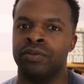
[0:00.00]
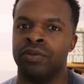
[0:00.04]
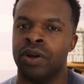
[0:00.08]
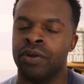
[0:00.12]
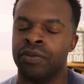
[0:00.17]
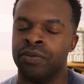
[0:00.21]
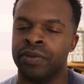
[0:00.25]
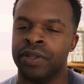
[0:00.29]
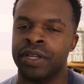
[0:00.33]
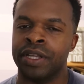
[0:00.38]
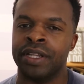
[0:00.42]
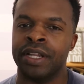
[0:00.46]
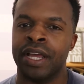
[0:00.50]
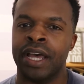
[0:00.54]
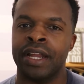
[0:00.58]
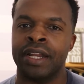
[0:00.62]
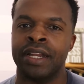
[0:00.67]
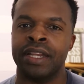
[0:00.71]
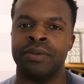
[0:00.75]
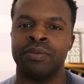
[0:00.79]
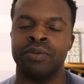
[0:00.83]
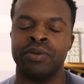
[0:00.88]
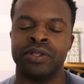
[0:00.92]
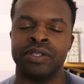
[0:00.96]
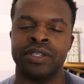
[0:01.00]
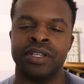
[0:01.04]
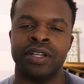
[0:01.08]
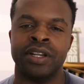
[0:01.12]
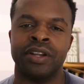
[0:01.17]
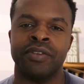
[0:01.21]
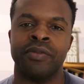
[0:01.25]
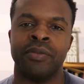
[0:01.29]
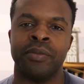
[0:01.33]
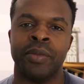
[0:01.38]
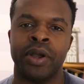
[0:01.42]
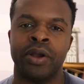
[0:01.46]
roughly
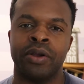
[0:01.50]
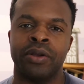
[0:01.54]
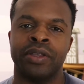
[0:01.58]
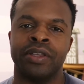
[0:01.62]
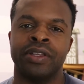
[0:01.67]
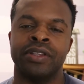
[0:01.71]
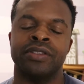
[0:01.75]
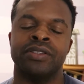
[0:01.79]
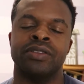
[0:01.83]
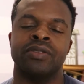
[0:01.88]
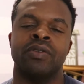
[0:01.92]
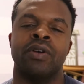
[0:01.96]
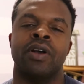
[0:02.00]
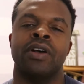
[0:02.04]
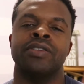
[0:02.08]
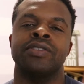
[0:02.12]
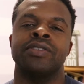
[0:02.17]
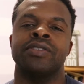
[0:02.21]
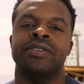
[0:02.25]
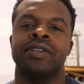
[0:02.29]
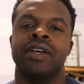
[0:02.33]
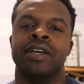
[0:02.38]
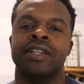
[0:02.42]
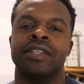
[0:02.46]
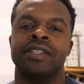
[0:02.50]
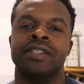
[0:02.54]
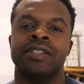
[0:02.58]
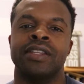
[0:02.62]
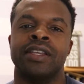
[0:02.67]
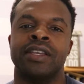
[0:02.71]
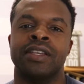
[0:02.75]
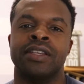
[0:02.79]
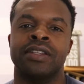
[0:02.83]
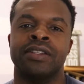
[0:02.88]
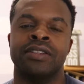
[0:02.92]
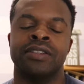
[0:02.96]
90% of Americans across the United
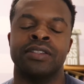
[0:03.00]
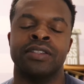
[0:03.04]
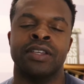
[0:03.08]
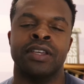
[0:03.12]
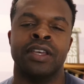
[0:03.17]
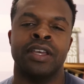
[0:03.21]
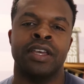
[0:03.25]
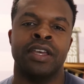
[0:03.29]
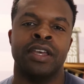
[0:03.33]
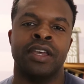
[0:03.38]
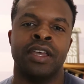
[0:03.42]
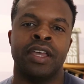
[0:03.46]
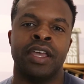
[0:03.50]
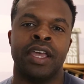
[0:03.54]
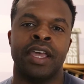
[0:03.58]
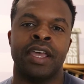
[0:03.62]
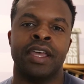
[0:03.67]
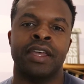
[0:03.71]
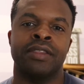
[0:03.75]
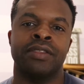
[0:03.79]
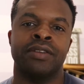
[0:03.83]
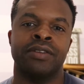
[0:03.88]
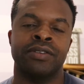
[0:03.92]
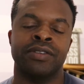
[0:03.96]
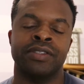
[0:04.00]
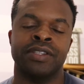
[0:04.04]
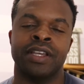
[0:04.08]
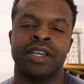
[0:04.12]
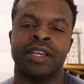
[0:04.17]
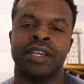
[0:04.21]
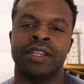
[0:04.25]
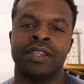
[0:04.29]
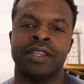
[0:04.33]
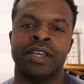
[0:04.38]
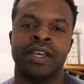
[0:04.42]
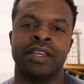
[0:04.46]
States. And they're
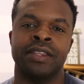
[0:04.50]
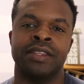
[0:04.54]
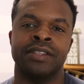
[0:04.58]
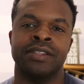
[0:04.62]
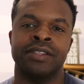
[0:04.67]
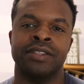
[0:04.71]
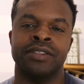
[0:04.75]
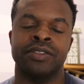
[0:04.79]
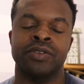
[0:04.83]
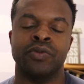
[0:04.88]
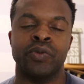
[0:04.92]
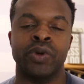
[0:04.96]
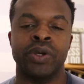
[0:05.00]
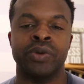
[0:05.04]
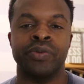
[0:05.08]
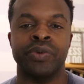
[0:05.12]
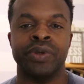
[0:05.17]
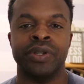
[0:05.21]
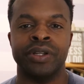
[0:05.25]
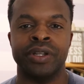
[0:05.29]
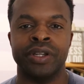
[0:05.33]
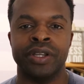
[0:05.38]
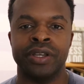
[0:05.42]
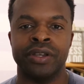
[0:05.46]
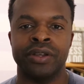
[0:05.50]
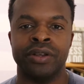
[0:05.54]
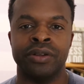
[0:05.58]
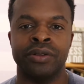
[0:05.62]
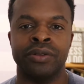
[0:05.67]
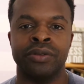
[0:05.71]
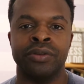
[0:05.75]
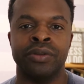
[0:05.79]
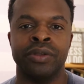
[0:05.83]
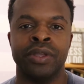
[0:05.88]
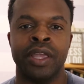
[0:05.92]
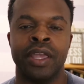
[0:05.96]
saying that this is a win-win
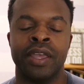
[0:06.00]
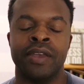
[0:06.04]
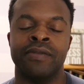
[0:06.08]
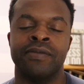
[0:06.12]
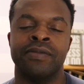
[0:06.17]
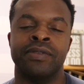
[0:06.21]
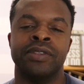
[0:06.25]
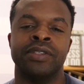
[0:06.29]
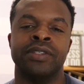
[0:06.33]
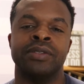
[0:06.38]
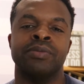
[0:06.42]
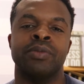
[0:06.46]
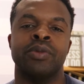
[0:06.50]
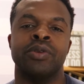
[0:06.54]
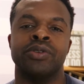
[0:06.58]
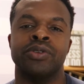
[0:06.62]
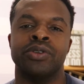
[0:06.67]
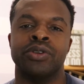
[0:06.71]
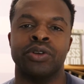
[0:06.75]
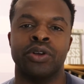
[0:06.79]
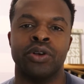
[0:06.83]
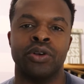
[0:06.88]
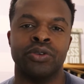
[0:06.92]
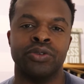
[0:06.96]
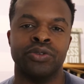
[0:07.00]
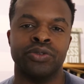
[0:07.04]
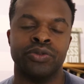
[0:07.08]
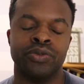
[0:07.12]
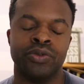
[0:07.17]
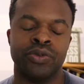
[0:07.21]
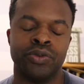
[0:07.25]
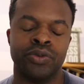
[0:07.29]
deal if this merger goes